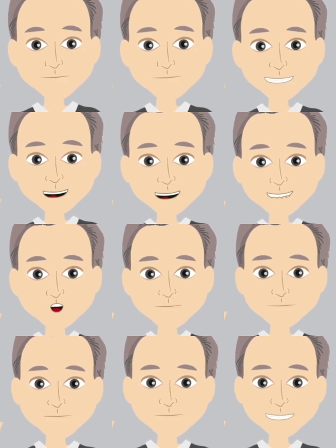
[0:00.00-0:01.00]
However,
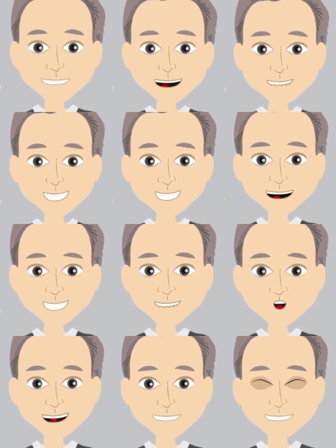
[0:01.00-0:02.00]
having data
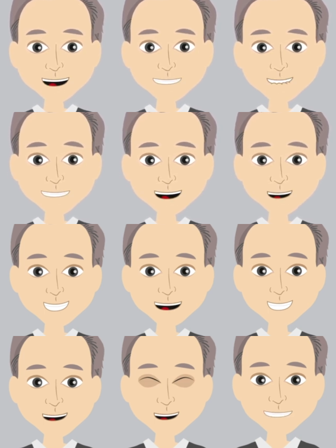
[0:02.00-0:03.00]
for the sake of having
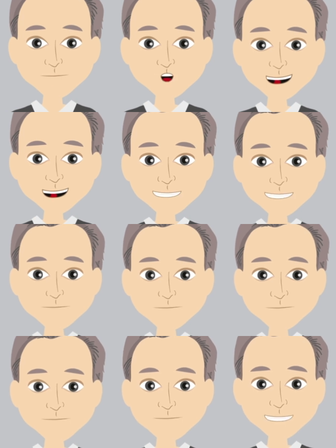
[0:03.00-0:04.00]
data is worthless.
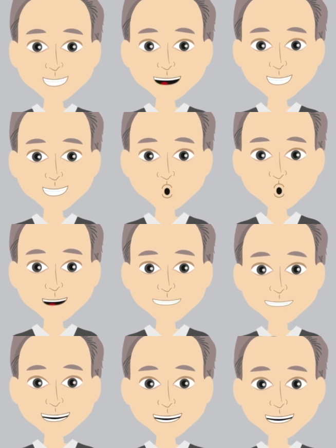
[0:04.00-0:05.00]
Stage 2 is
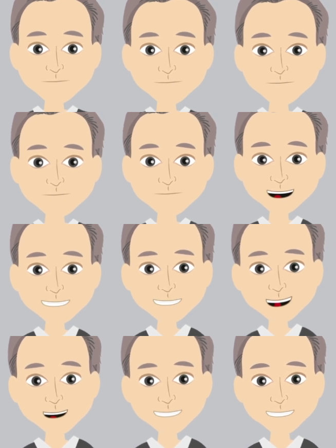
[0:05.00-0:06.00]
key, as
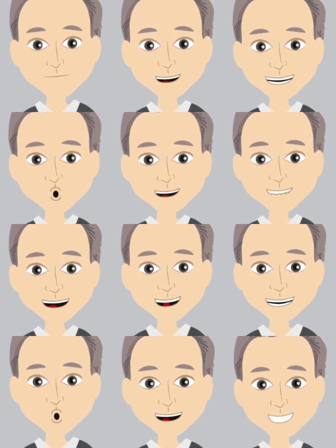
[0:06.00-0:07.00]
this is where you
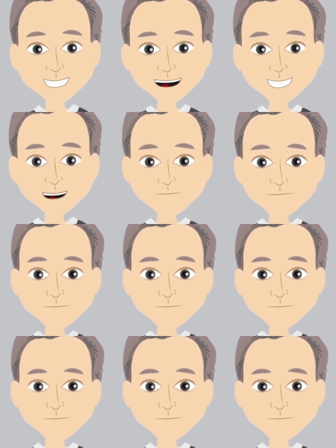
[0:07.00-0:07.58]
evaluate the data.